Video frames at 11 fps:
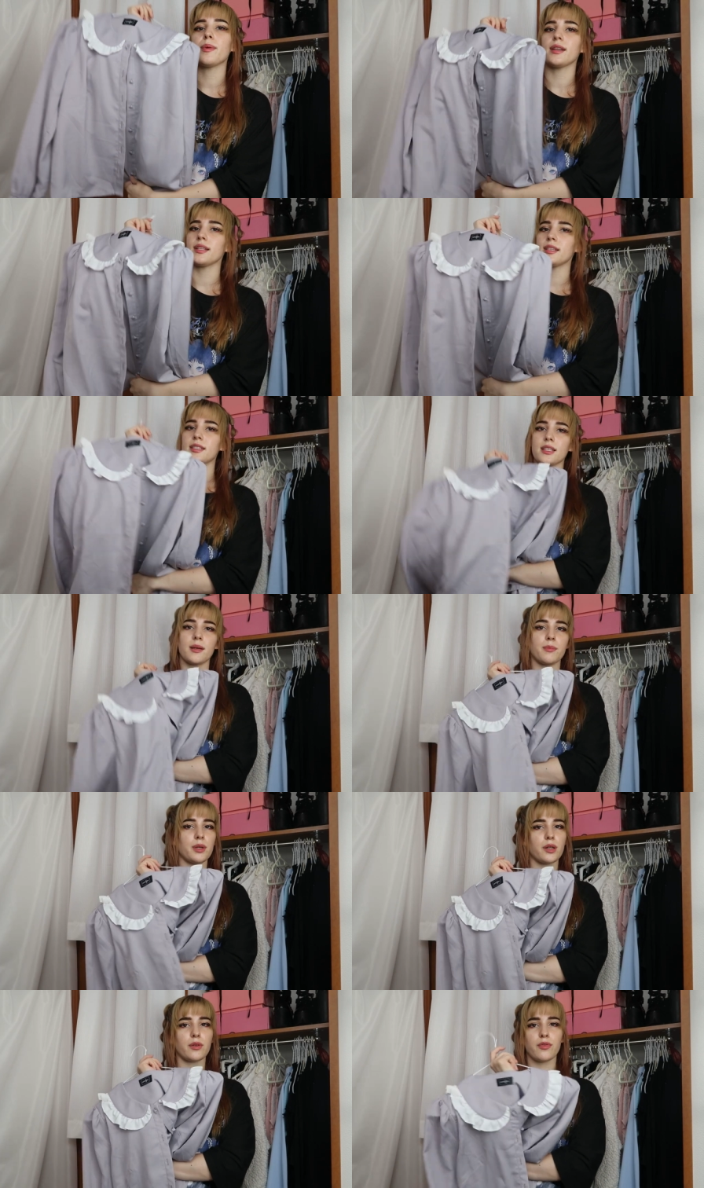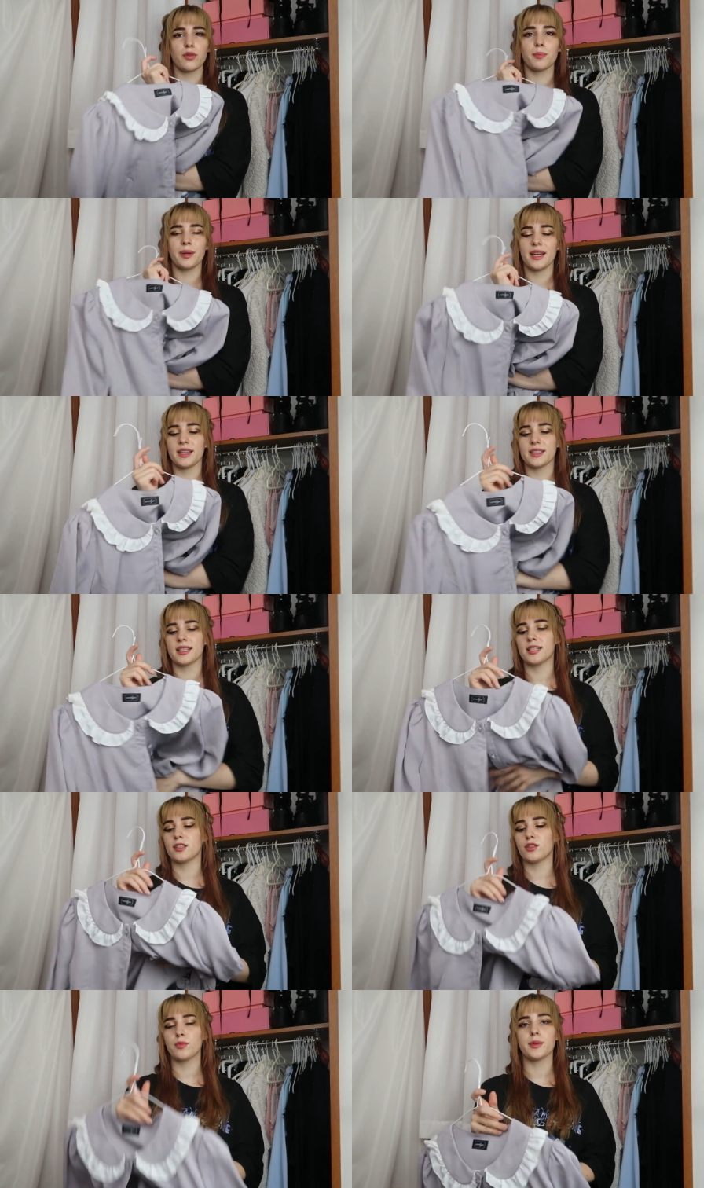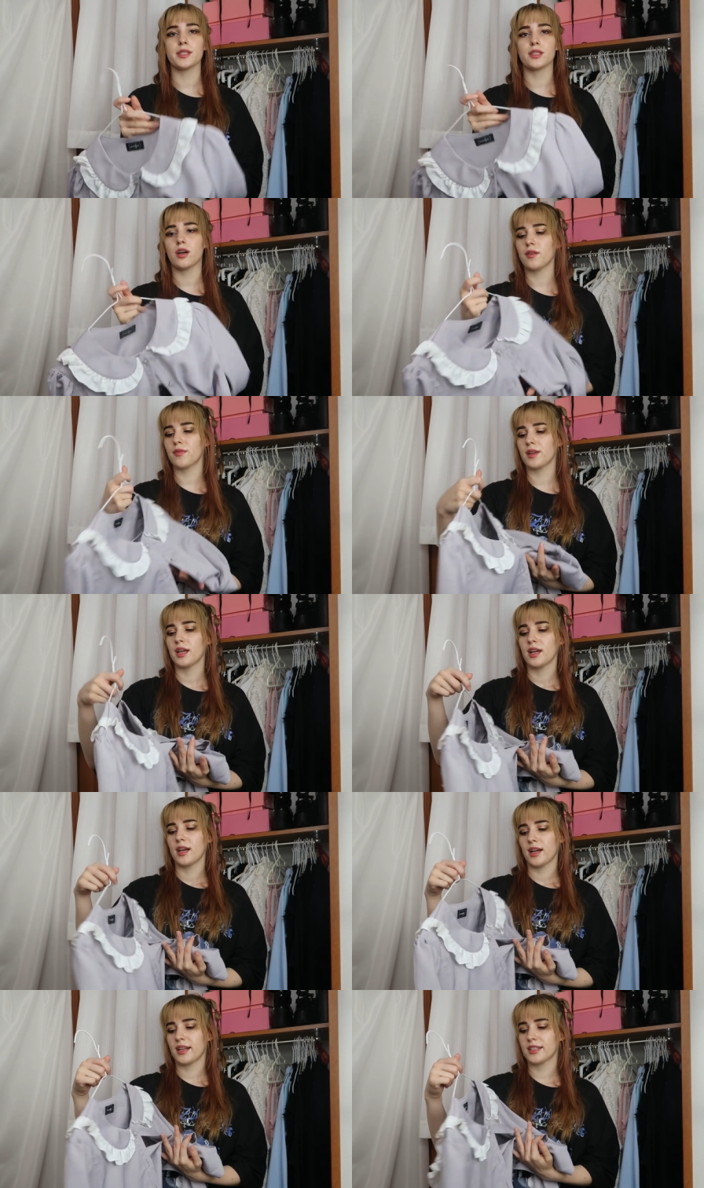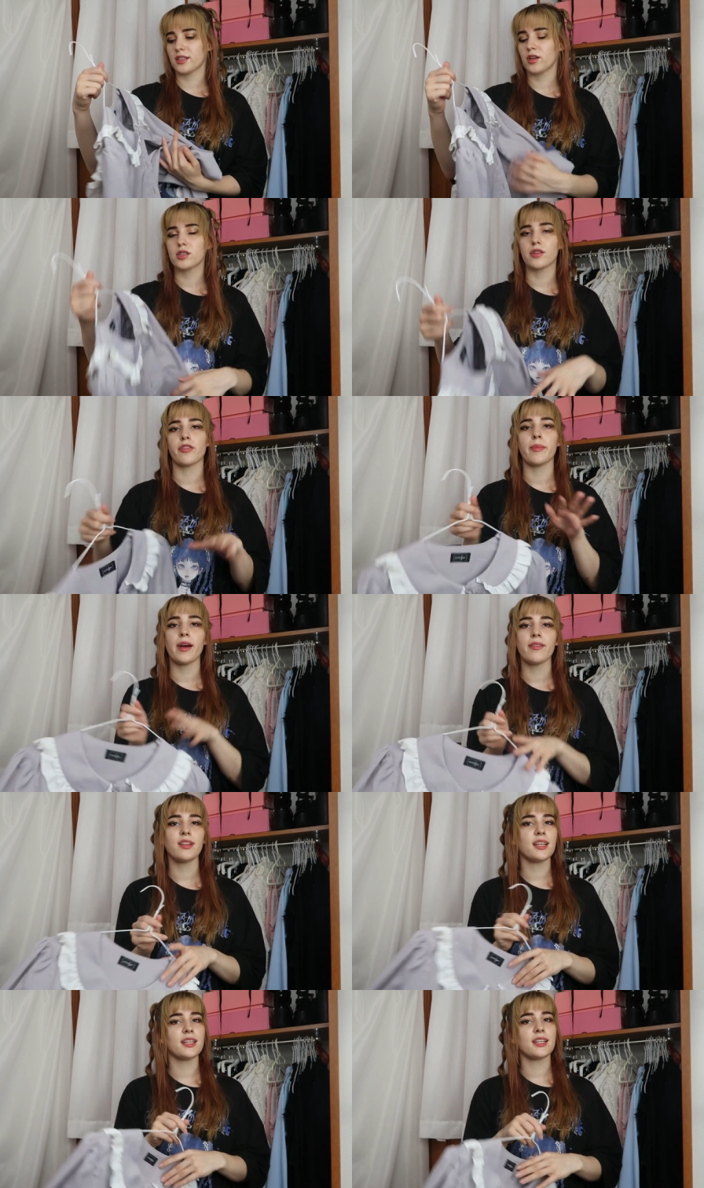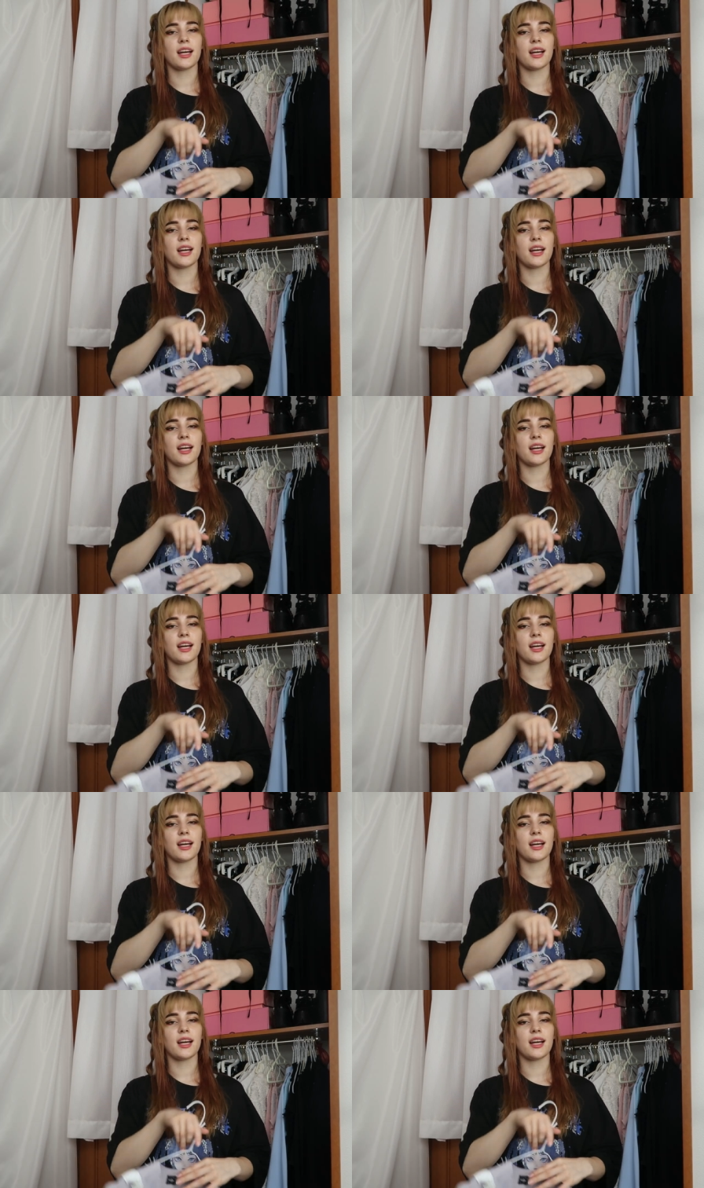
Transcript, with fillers: buttons a beautiful piece it's super soft and it's also from Evelyn.